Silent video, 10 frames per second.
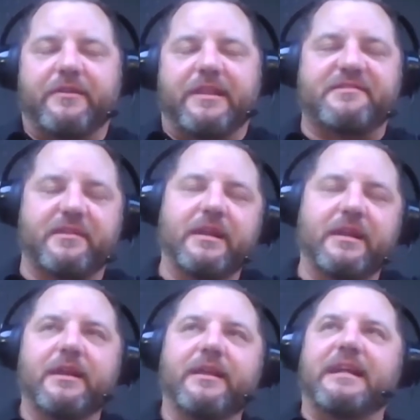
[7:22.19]

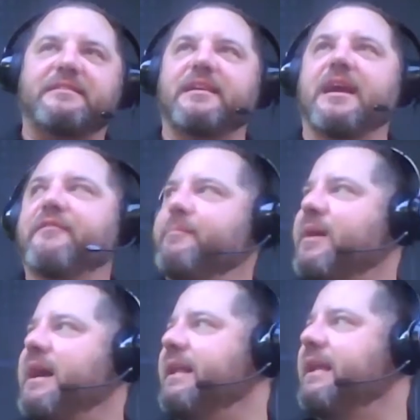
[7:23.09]
That's
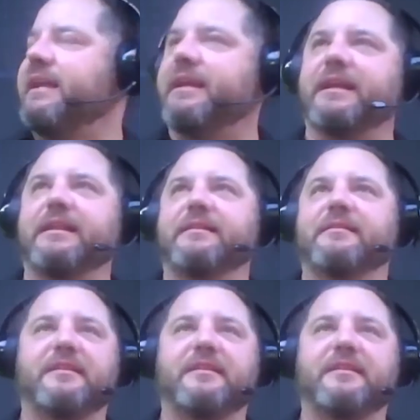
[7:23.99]
everybody and